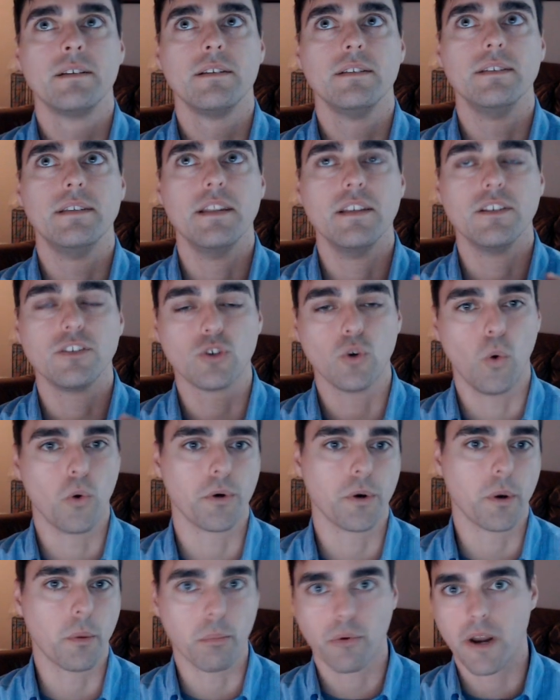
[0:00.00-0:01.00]
disorder,
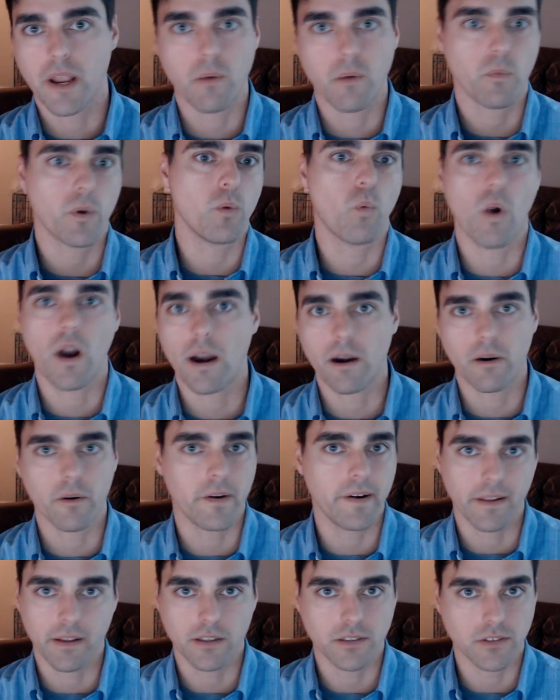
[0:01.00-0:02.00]
brain
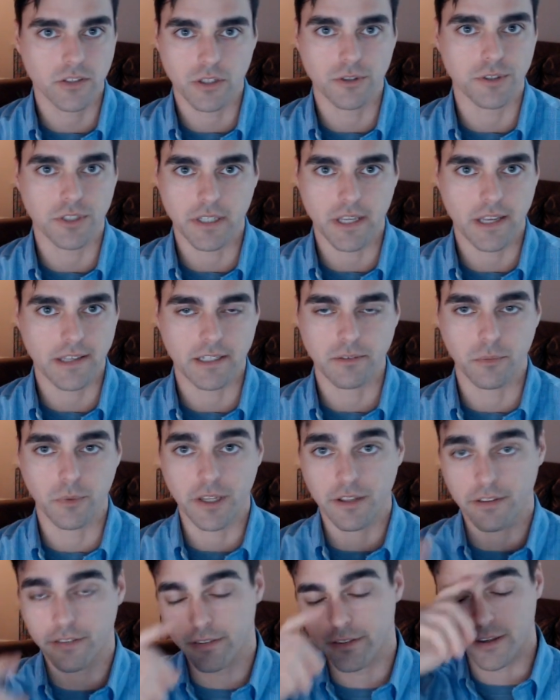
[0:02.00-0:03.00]
rewiring associated with
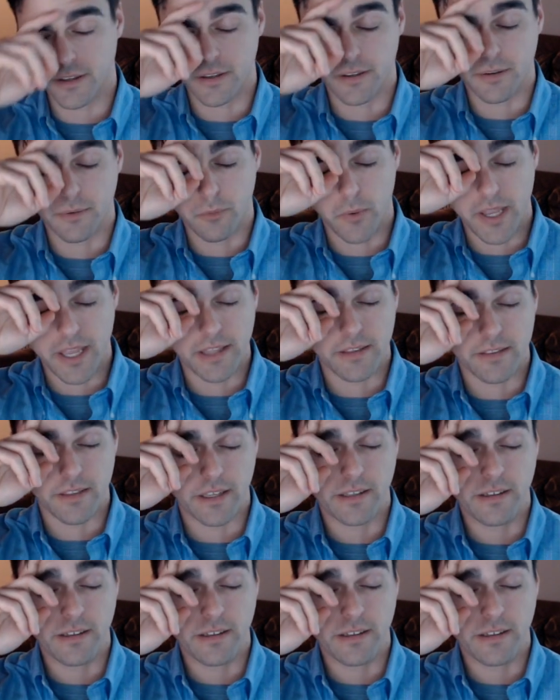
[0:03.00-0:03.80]
the way that